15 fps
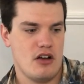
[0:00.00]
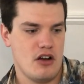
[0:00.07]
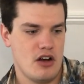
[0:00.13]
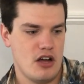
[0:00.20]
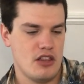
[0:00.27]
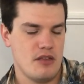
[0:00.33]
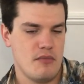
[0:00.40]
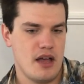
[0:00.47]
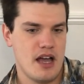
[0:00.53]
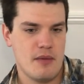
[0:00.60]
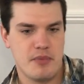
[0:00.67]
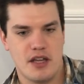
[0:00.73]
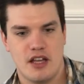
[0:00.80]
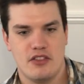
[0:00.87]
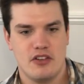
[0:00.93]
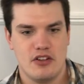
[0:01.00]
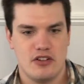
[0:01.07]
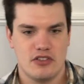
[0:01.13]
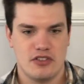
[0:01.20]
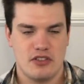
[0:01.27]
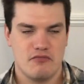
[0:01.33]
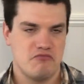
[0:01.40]
the map and
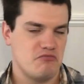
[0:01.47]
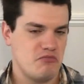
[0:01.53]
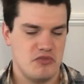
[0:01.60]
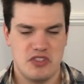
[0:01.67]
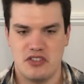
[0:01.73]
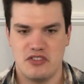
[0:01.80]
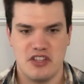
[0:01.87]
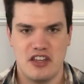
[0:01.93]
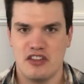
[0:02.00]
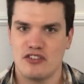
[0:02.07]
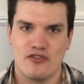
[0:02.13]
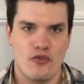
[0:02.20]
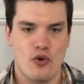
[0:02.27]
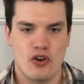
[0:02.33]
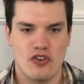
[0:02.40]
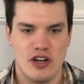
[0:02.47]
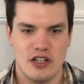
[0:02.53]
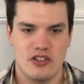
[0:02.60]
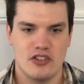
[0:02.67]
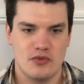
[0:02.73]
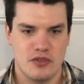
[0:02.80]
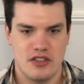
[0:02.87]
let's say there's 4
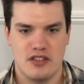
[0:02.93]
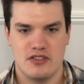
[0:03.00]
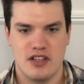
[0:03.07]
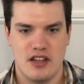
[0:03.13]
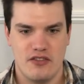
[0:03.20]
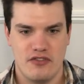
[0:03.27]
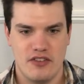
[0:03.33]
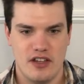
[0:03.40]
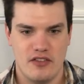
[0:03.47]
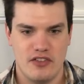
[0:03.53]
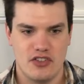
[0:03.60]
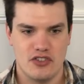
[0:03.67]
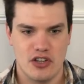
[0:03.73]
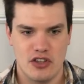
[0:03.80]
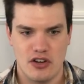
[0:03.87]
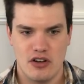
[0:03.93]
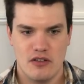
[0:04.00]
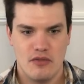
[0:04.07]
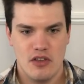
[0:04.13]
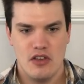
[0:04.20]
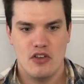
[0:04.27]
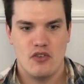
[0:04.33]
creatures within 10 feet of each other,
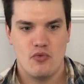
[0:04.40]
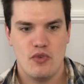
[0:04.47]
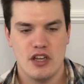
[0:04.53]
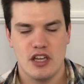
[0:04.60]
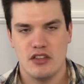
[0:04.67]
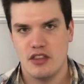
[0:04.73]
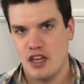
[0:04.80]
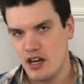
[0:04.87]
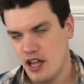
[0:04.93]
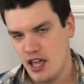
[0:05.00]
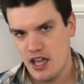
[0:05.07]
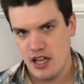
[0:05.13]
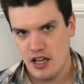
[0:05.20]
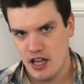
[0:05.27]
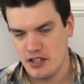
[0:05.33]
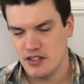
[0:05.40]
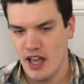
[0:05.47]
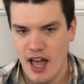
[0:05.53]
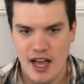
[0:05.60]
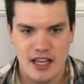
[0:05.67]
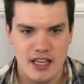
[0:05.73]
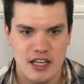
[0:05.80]
we can then
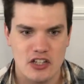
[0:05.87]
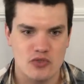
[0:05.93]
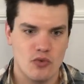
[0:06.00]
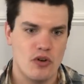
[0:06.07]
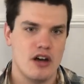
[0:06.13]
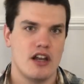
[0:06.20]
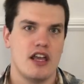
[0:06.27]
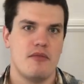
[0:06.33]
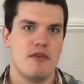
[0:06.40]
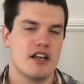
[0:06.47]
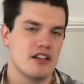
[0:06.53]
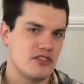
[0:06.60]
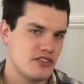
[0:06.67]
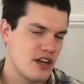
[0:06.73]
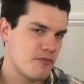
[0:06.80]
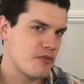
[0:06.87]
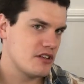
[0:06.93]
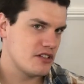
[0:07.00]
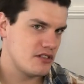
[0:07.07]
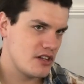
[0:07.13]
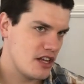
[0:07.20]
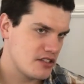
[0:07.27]
attack each one and make a
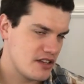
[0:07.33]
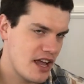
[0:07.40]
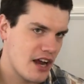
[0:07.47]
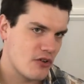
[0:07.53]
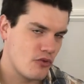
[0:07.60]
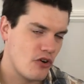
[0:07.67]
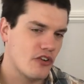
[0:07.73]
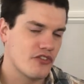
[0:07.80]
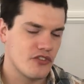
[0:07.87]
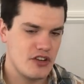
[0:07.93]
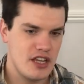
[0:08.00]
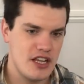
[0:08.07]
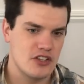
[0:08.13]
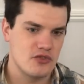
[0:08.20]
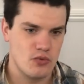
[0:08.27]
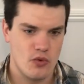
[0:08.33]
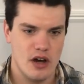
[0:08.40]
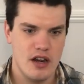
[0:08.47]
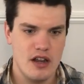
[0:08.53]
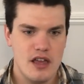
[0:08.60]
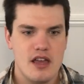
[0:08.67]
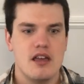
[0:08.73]
separate attack roll for each
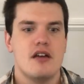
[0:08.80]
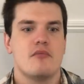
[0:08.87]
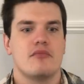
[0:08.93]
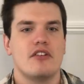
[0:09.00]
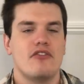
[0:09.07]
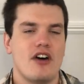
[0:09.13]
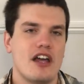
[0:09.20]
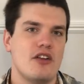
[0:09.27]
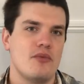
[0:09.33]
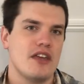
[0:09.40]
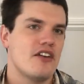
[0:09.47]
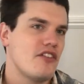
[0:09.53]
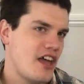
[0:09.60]
one, provided we have